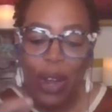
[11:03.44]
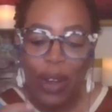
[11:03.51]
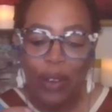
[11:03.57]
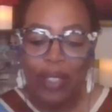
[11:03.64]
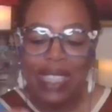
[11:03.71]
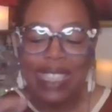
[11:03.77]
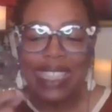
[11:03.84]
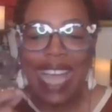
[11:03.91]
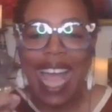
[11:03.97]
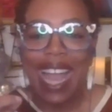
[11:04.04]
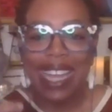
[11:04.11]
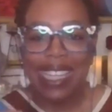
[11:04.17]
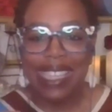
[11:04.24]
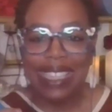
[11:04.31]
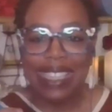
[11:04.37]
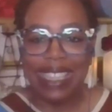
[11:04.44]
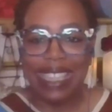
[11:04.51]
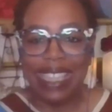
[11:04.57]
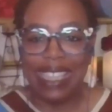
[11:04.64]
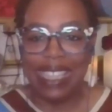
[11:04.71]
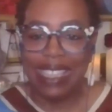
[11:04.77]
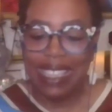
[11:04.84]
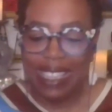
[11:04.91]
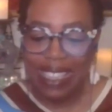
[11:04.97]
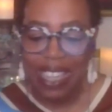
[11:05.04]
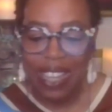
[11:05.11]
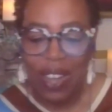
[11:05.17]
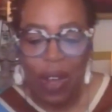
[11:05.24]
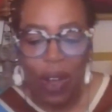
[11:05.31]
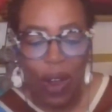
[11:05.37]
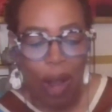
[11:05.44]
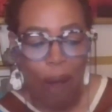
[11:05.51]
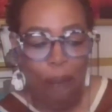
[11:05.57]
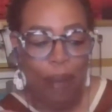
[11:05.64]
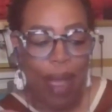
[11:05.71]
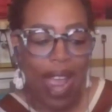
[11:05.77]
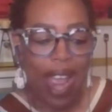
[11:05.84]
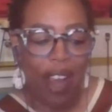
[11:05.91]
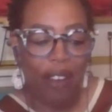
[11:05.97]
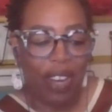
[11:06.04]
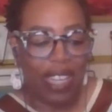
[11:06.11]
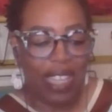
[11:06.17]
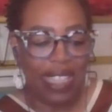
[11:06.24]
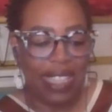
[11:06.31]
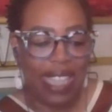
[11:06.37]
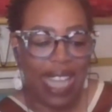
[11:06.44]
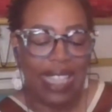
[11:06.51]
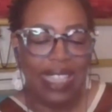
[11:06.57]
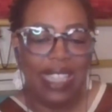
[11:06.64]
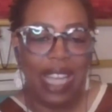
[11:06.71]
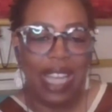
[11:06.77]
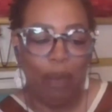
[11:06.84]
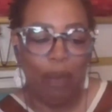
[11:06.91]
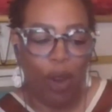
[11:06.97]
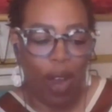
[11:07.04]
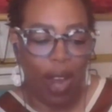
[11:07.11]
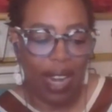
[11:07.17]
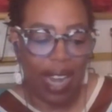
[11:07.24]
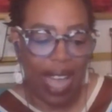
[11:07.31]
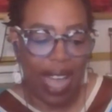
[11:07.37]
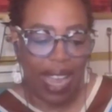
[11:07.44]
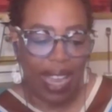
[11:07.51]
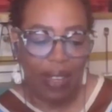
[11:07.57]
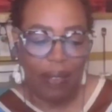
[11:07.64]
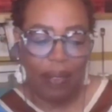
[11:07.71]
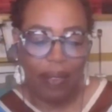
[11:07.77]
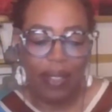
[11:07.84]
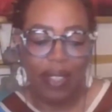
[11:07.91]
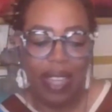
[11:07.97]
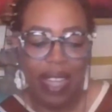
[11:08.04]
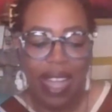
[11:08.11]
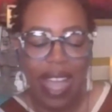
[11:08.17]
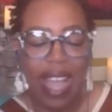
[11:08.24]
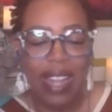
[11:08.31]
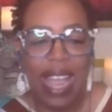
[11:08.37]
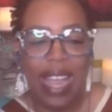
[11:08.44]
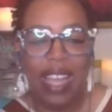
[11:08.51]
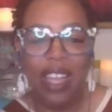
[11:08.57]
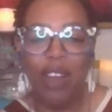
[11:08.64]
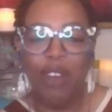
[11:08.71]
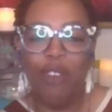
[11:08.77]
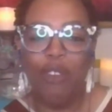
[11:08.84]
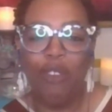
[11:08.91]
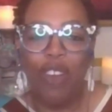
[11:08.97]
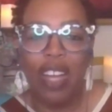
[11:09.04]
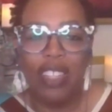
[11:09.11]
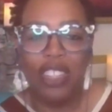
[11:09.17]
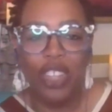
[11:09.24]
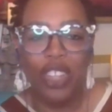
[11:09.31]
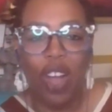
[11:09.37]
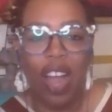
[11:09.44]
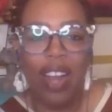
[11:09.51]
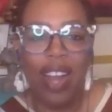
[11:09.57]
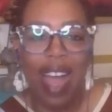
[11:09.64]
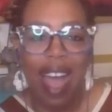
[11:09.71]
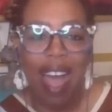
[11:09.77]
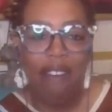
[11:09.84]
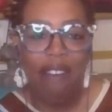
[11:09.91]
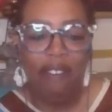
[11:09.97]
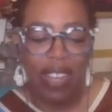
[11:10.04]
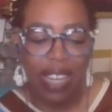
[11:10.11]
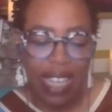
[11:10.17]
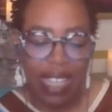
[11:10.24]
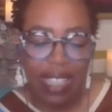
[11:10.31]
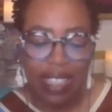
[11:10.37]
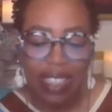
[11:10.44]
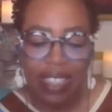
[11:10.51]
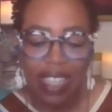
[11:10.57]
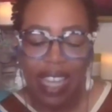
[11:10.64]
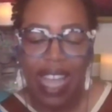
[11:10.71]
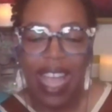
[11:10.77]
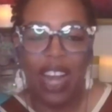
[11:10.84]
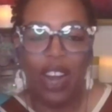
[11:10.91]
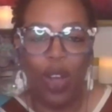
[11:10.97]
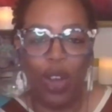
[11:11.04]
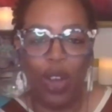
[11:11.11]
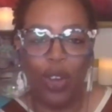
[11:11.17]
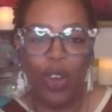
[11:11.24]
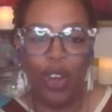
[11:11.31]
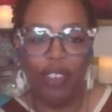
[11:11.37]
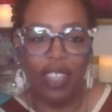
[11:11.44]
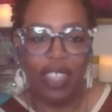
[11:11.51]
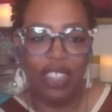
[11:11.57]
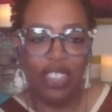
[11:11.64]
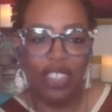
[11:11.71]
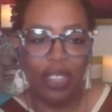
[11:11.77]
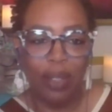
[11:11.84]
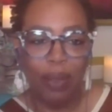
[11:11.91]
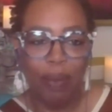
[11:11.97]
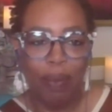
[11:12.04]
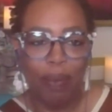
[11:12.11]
learned silences are barriers that dim our light, and they can crush our confidence and our courage.